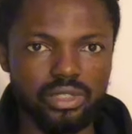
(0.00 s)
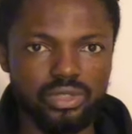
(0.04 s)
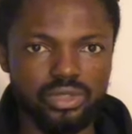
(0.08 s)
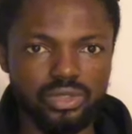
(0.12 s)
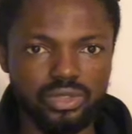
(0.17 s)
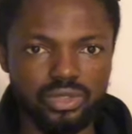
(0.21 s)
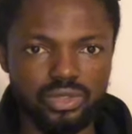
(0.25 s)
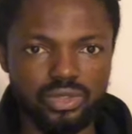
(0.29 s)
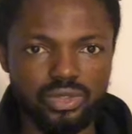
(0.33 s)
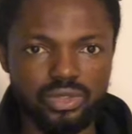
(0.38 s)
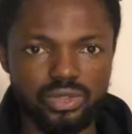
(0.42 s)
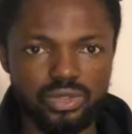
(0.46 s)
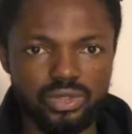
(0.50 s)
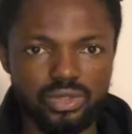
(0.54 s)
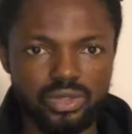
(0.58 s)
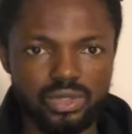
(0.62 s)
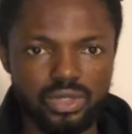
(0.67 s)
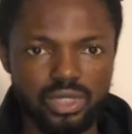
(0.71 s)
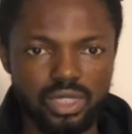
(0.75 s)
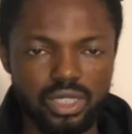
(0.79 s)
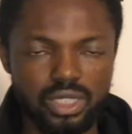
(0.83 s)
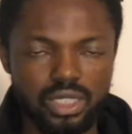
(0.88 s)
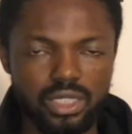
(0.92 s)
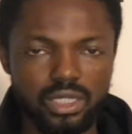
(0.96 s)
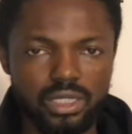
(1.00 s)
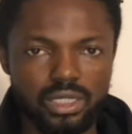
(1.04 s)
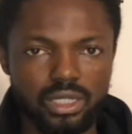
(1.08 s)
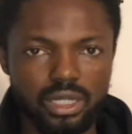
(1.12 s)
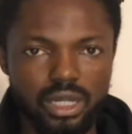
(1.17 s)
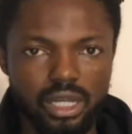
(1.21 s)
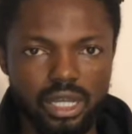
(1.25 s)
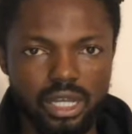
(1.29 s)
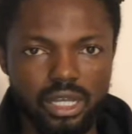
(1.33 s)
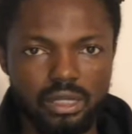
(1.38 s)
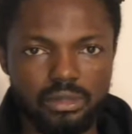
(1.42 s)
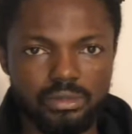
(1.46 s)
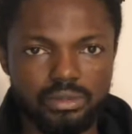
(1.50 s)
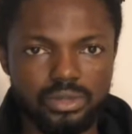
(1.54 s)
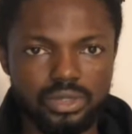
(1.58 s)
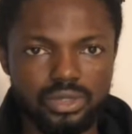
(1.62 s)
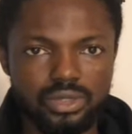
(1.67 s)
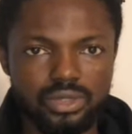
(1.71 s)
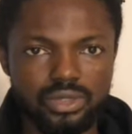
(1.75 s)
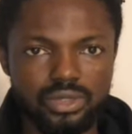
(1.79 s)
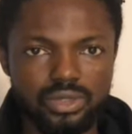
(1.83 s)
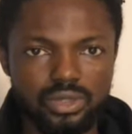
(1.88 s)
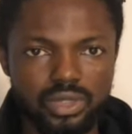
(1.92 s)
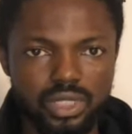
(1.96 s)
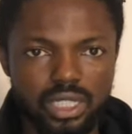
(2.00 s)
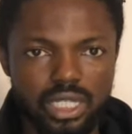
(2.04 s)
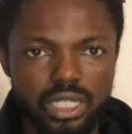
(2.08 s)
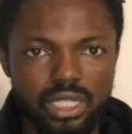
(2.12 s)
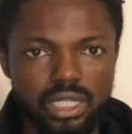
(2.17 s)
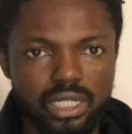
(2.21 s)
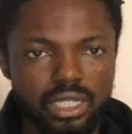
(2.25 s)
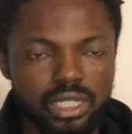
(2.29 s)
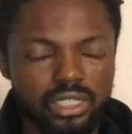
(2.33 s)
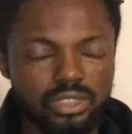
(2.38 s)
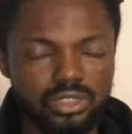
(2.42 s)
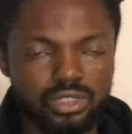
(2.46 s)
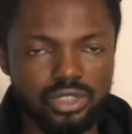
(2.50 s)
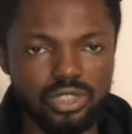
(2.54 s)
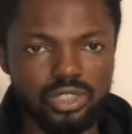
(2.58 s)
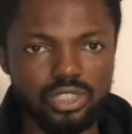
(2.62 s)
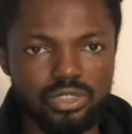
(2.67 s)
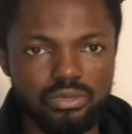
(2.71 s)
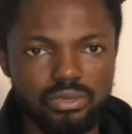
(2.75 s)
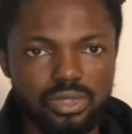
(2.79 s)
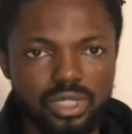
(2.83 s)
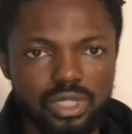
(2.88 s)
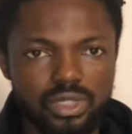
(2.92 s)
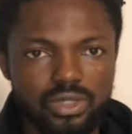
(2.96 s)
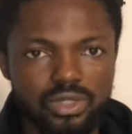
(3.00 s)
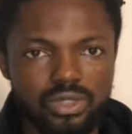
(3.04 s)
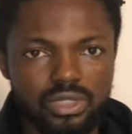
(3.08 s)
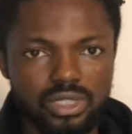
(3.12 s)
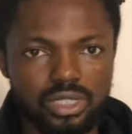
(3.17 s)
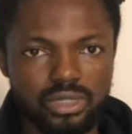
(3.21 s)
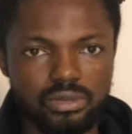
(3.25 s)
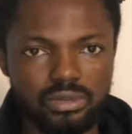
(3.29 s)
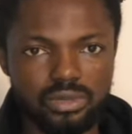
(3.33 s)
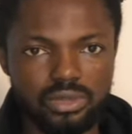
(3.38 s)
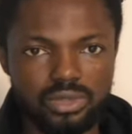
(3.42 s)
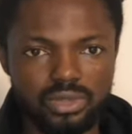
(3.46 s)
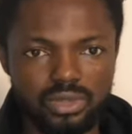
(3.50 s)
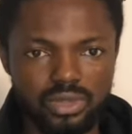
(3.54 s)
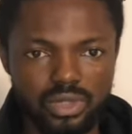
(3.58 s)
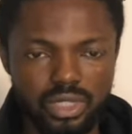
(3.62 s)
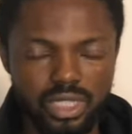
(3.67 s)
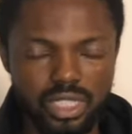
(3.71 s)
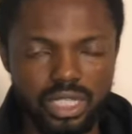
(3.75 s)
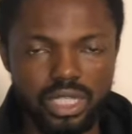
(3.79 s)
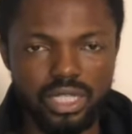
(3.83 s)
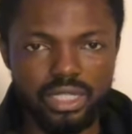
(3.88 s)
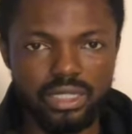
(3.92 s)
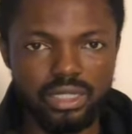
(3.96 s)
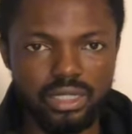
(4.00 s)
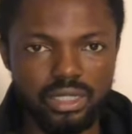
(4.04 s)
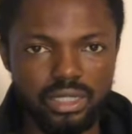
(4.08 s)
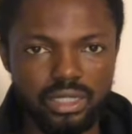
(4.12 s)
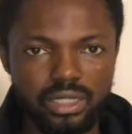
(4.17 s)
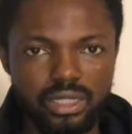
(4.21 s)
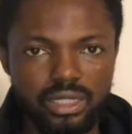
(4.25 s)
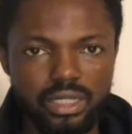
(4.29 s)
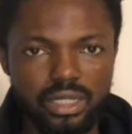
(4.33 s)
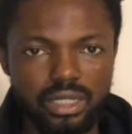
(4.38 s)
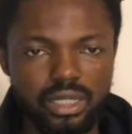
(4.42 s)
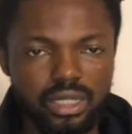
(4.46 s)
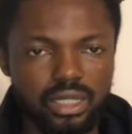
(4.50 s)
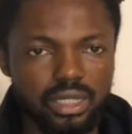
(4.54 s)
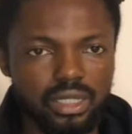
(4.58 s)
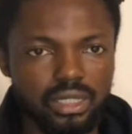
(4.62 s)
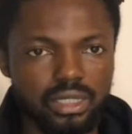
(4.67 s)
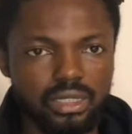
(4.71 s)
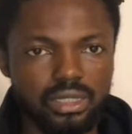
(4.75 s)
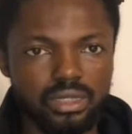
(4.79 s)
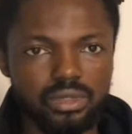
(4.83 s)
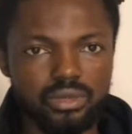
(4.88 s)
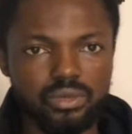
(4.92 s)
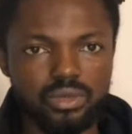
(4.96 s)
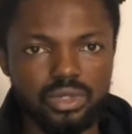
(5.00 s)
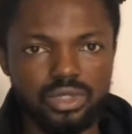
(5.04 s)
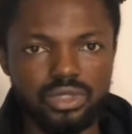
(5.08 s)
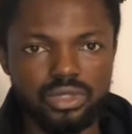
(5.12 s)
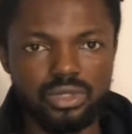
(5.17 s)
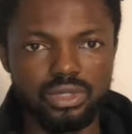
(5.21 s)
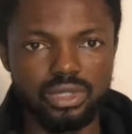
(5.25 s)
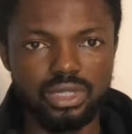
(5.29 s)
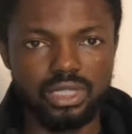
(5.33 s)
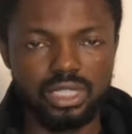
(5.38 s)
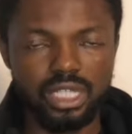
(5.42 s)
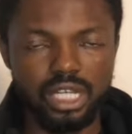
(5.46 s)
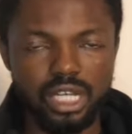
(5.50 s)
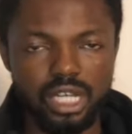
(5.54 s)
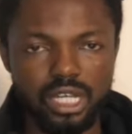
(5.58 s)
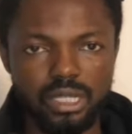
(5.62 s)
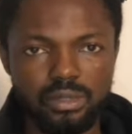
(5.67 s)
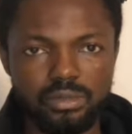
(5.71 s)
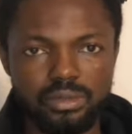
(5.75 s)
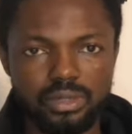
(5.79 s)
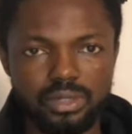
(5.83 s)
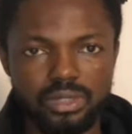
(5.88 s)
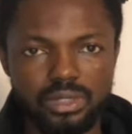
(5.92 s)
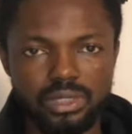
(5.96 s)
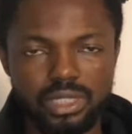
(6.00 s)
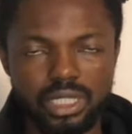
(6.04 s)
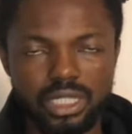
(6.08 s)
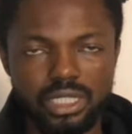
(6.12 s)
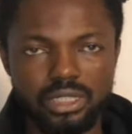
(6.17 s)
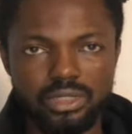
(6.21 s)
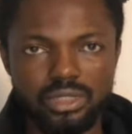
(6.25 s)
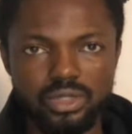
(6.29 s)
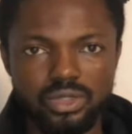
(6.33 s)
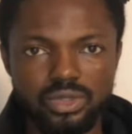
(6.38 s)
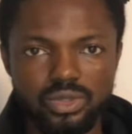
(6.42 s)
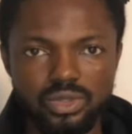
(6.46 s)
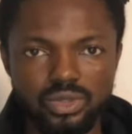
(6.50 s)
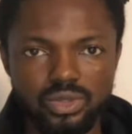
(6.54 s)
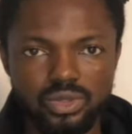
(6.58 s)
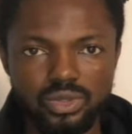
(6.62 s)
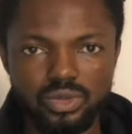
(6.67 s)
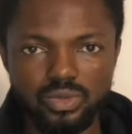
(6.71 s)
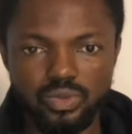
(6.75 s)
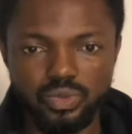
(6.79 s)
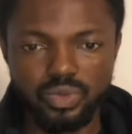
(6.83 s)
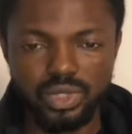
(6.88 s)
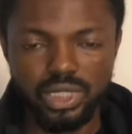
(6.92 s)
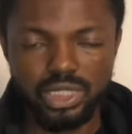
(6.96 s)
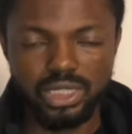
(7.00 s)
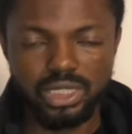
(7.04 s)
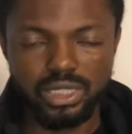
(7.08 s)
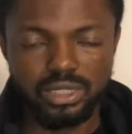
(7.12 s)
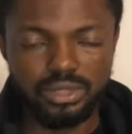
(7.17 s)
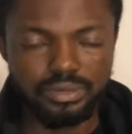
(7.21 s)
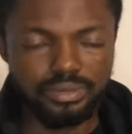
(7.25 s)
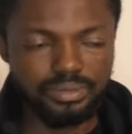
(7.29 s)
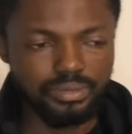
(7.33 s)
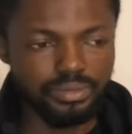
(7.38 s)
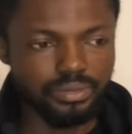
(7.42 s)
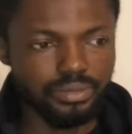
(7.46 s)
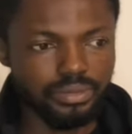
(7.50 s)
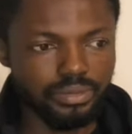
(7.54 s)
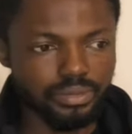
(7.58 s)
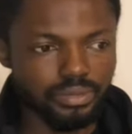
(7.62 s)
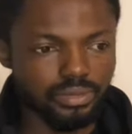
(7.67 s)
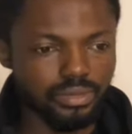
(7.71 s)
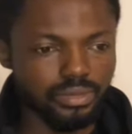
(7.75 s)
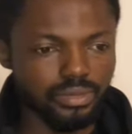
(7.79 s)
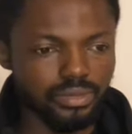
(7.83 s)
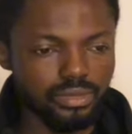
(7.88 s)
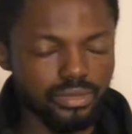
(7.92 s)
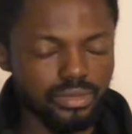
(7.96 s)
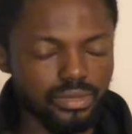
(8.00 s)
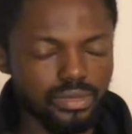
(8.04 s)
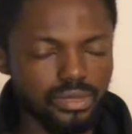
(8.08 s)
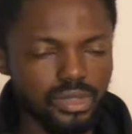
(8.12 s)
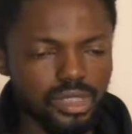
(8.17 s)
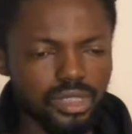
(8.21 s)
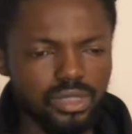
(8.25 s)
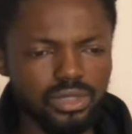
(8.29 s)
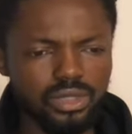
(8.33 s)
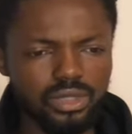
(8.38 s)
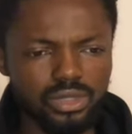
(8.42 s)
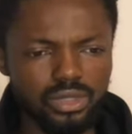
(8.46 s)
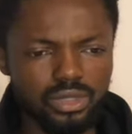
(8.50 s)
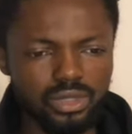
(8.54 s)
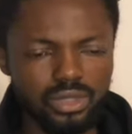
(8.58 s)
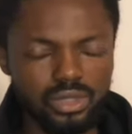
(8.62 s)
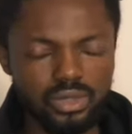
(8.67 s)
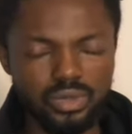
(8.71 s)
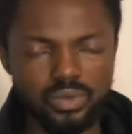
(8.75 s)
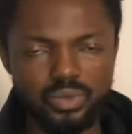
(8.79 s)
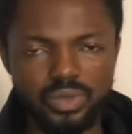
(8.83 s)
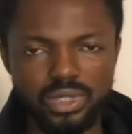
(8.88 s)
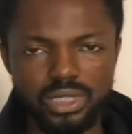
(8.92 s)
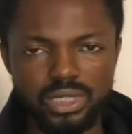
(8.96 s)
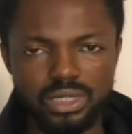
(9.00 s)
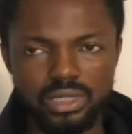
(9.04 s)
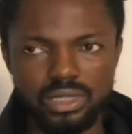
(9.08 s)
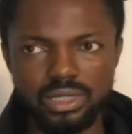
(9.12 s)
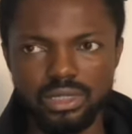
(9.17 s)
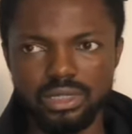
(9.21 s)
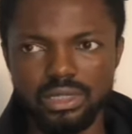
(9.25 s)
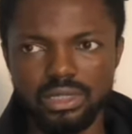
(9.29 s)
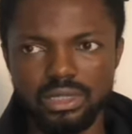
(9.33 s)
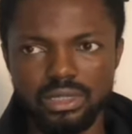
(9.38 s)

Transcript: had to use the apps to learn. And trust me, I was able to learn with these apps and also with, you know, with